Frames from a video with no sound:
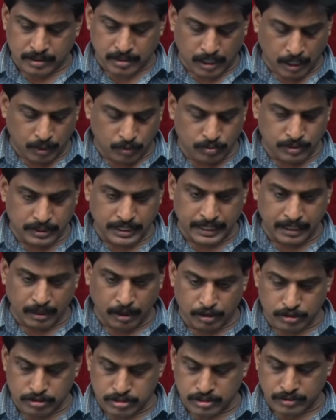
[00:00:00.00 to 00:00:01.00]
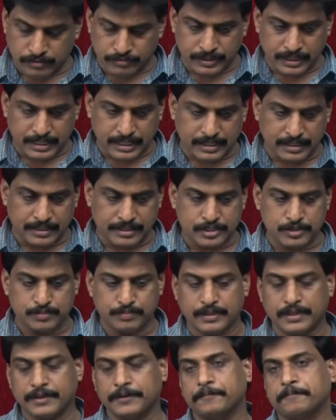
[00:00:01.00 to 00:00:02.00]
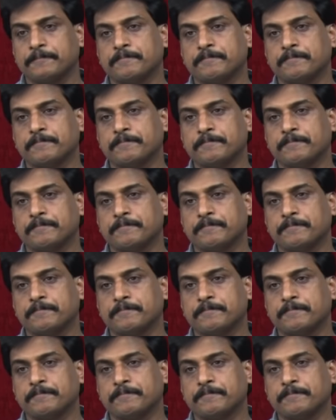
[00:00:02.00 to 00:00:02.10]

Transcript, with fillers: Counting also we can display.